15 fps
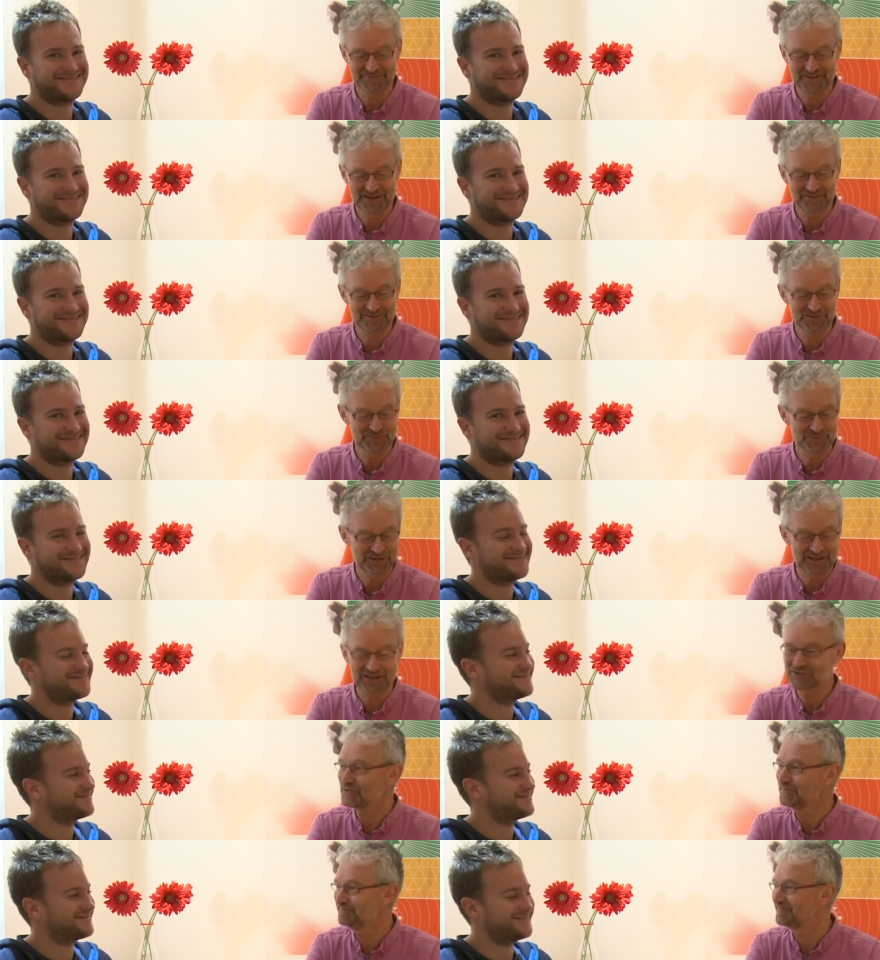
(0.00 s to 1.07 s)
Speaker 1: we have some
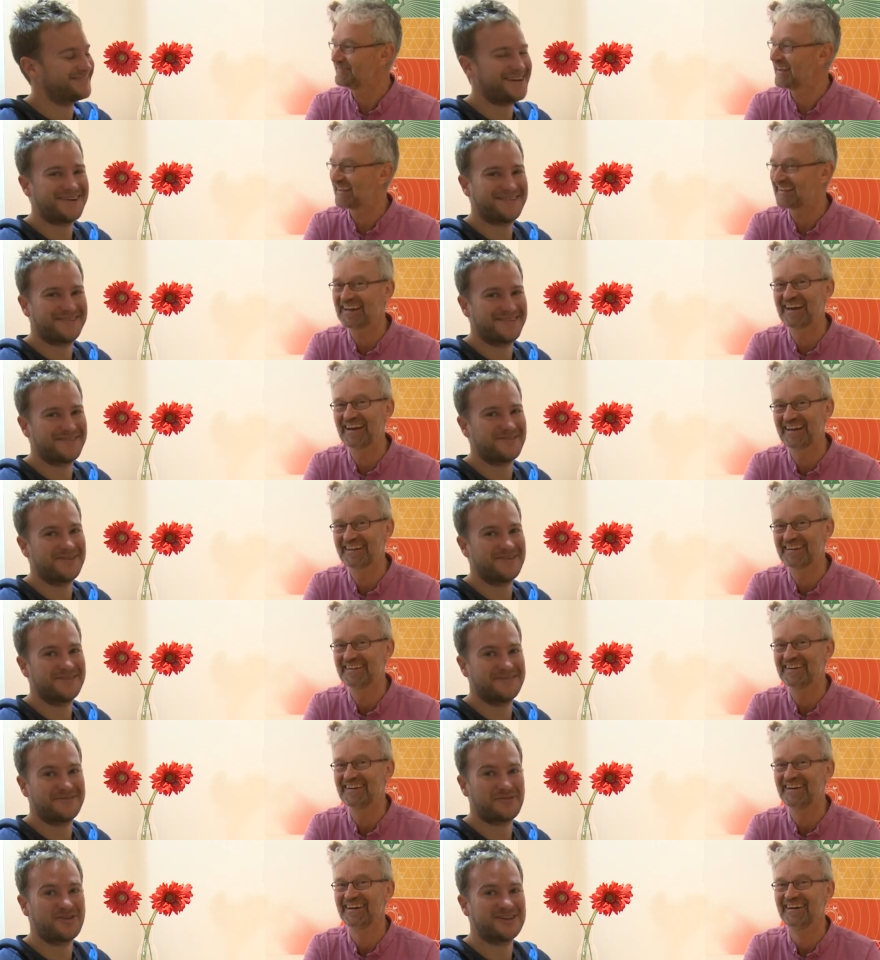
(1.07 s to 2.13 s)
connection. If
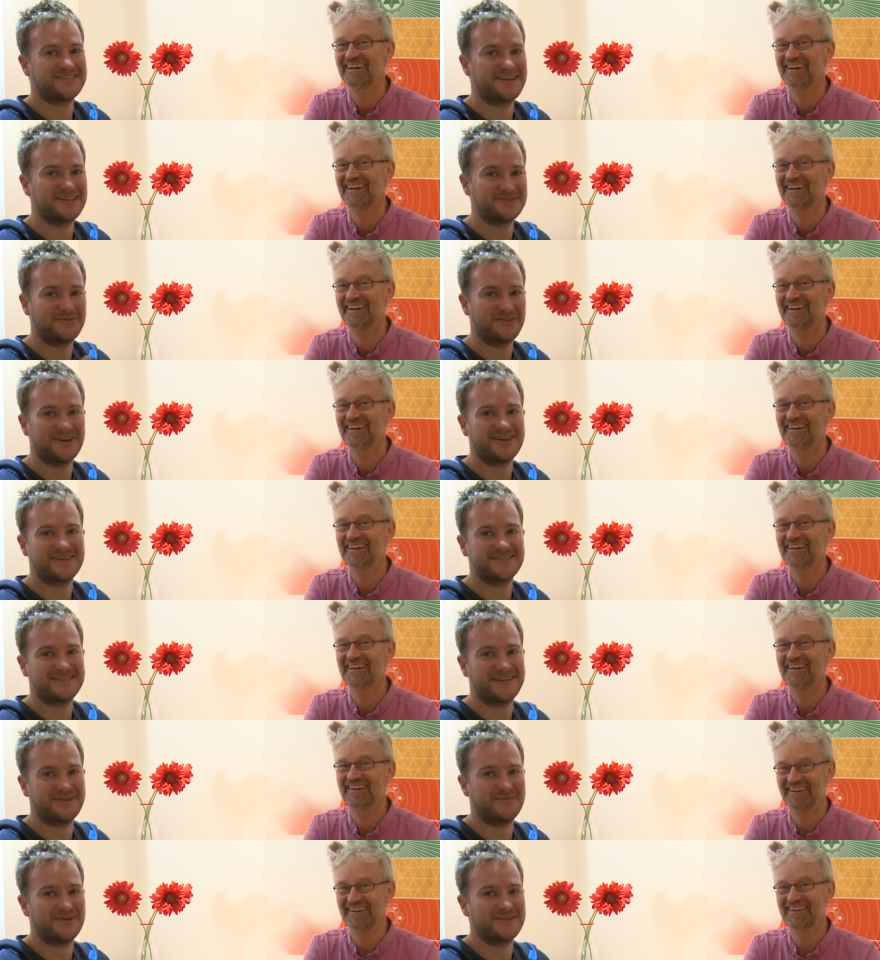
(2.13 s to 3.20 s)
it resonates with you guys,
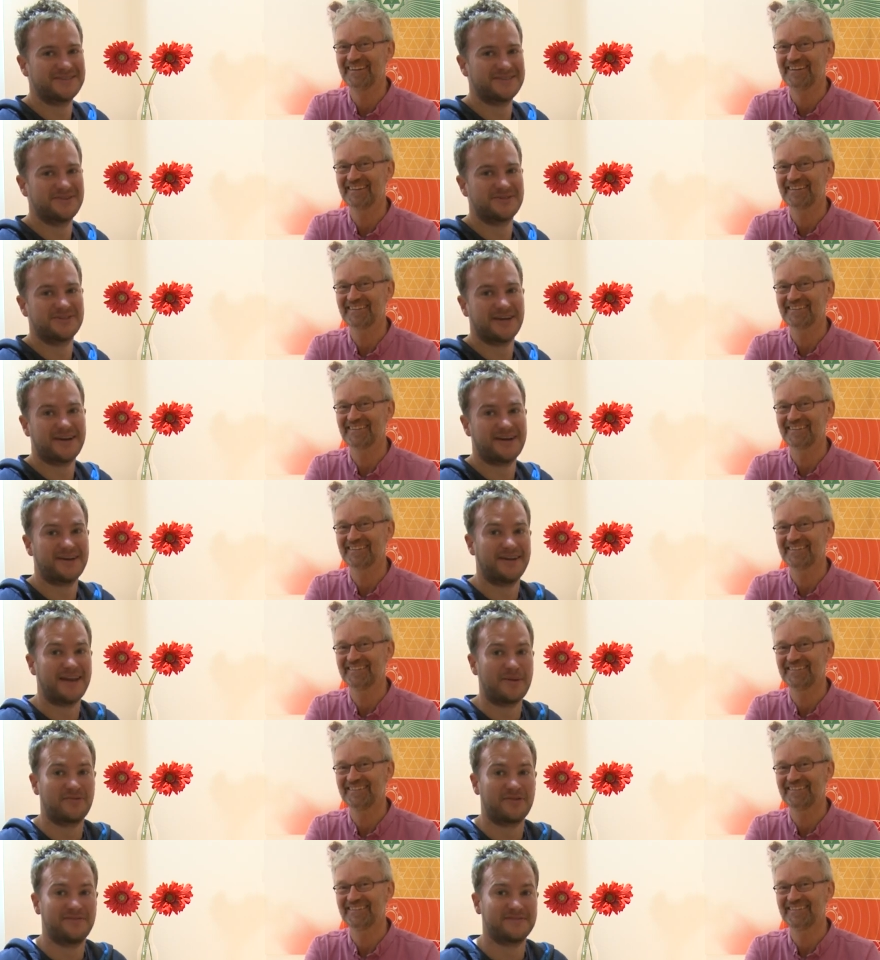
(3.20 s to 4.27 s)
please do check out
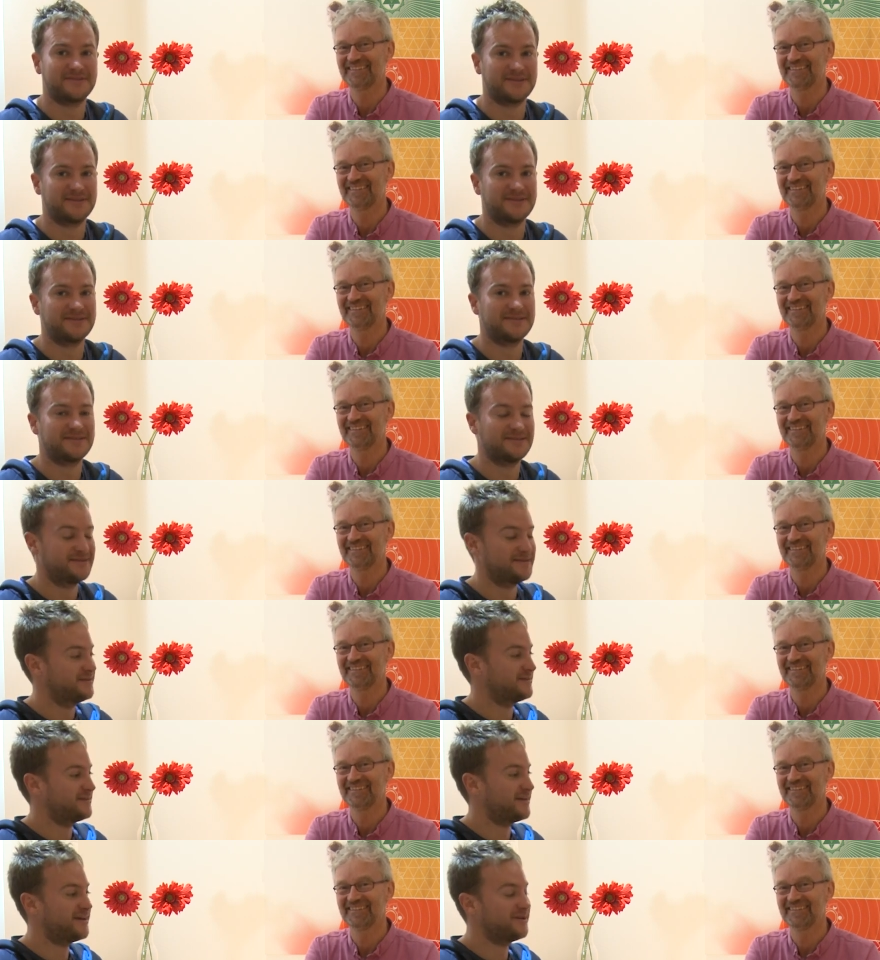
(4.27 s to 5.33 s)
Labyrinths, and
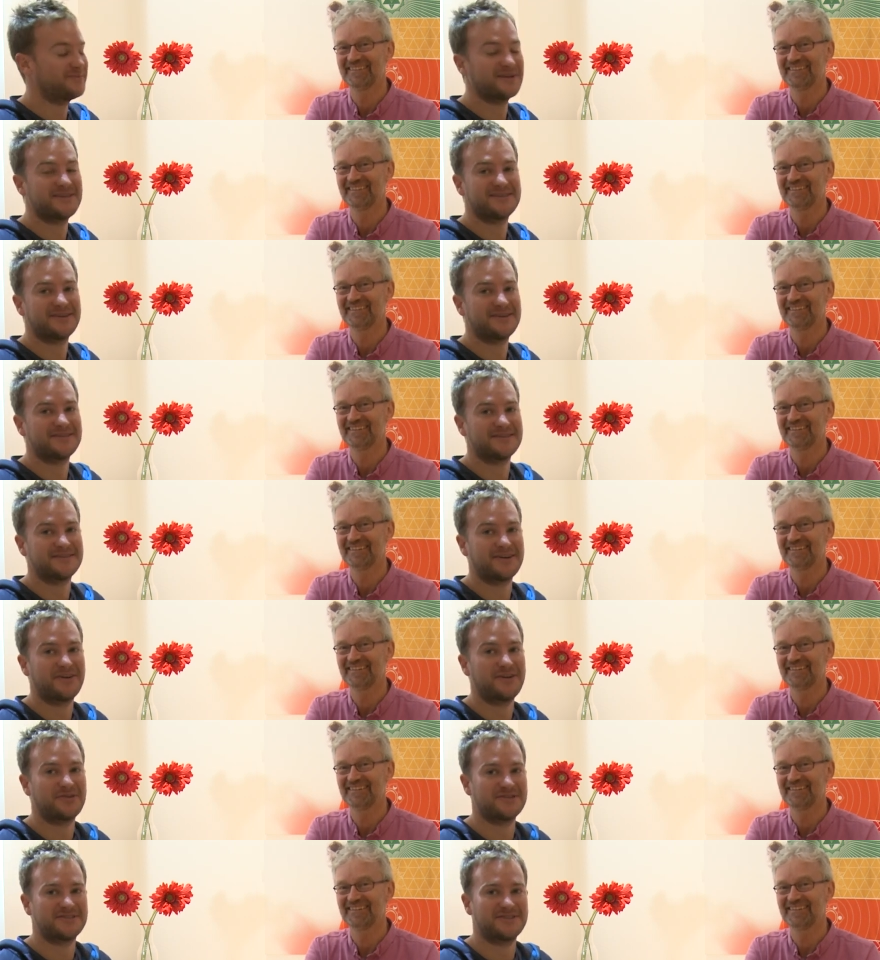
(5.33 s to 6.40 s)
please look into
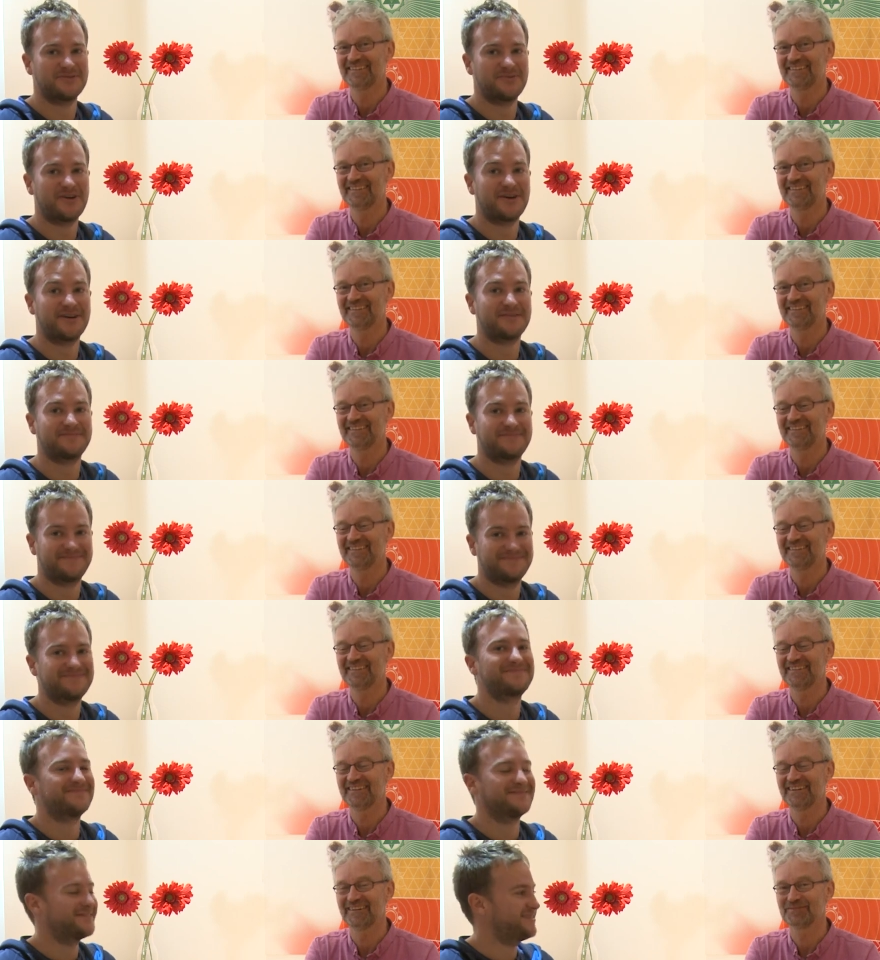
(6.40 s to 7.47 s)
Tony Christie's work.
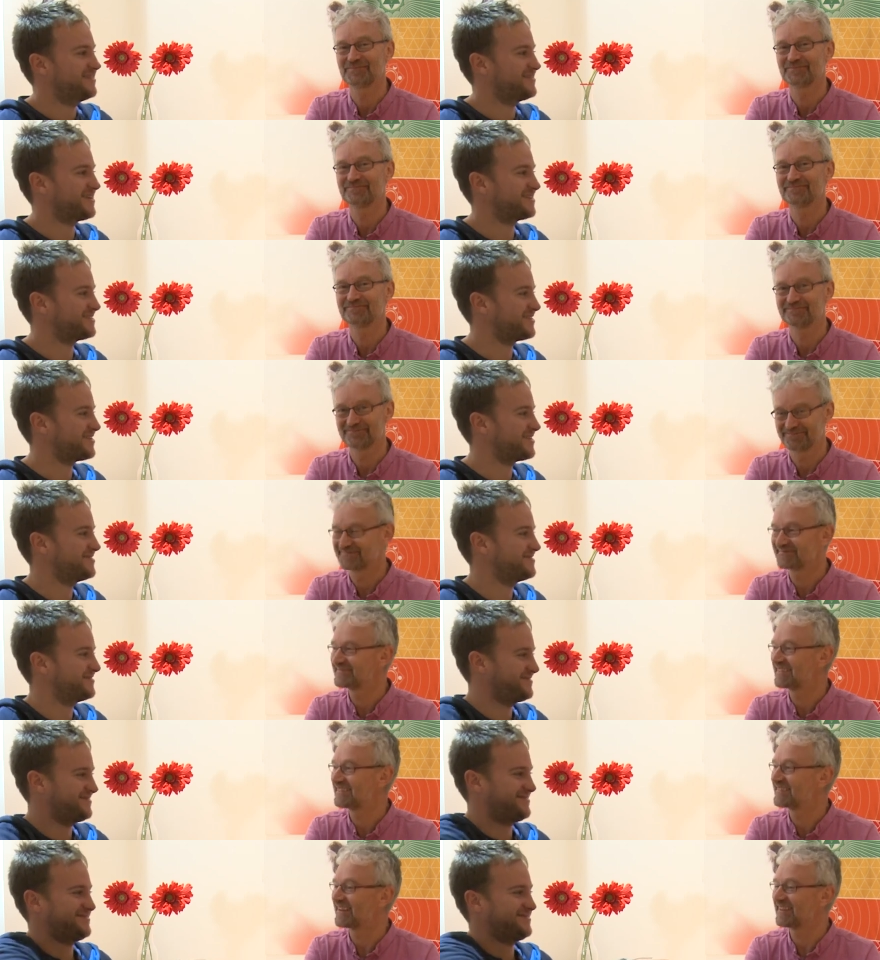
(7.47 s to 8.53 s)
Thanks, Tony.
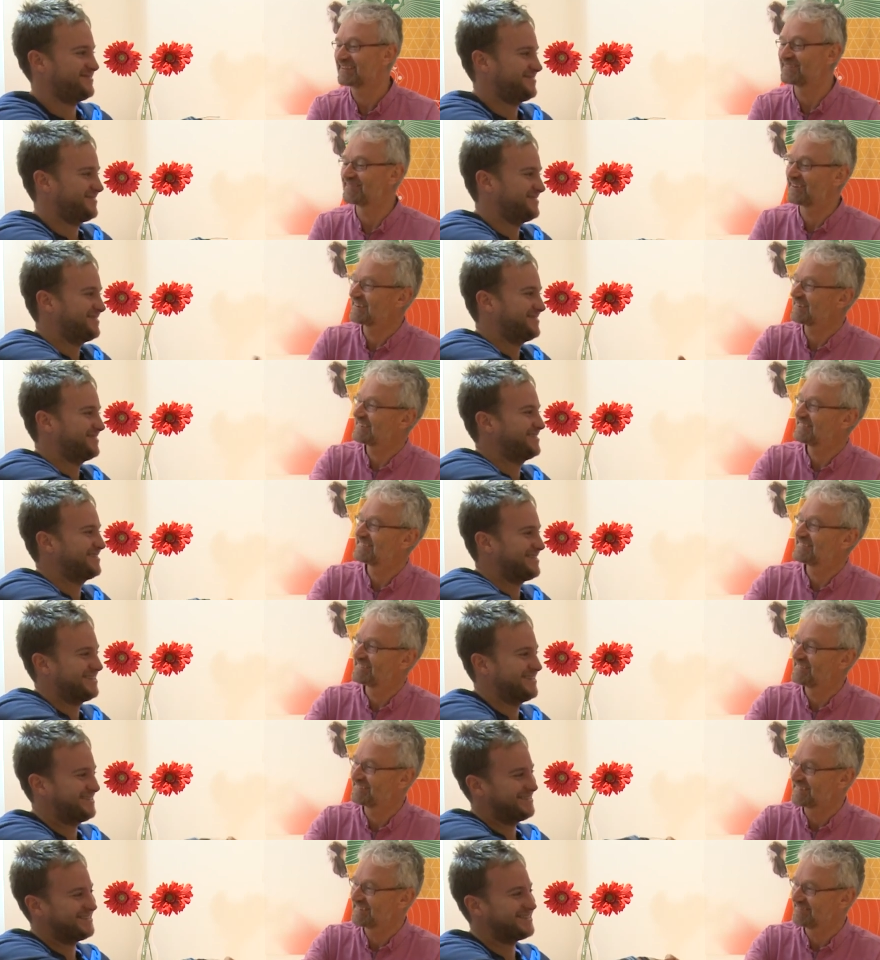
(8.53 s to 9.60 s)
Thank you, Mayor.
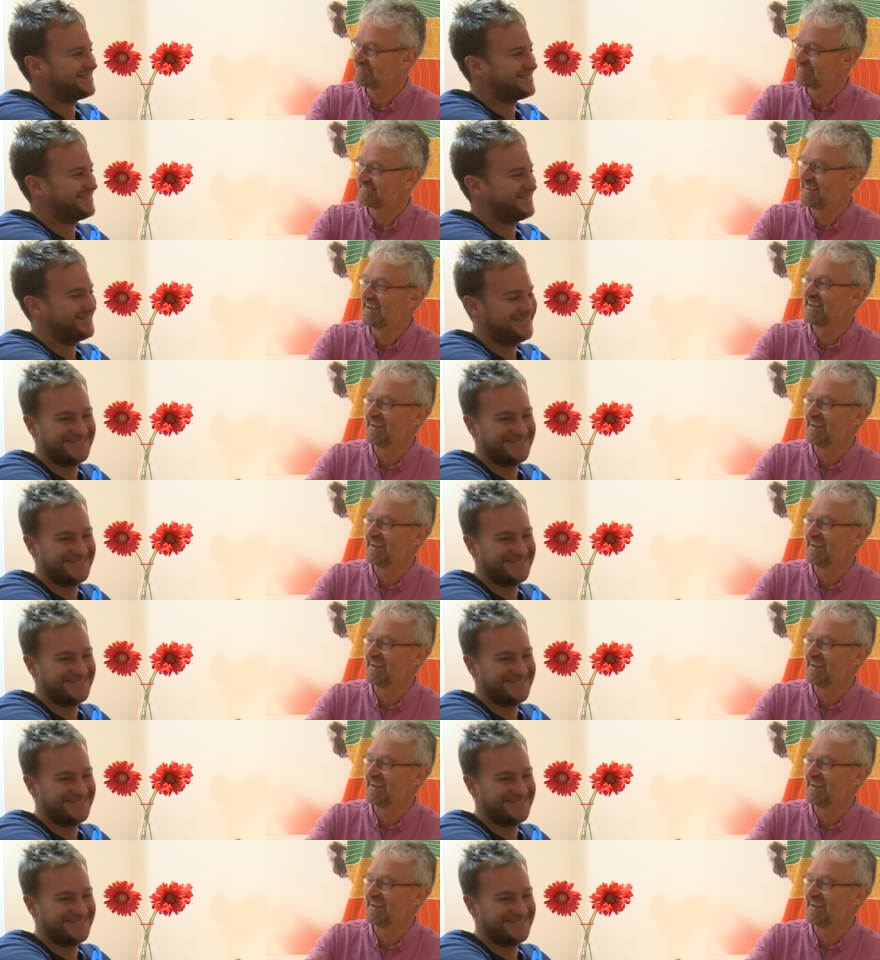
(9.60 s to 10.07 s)
Cheers.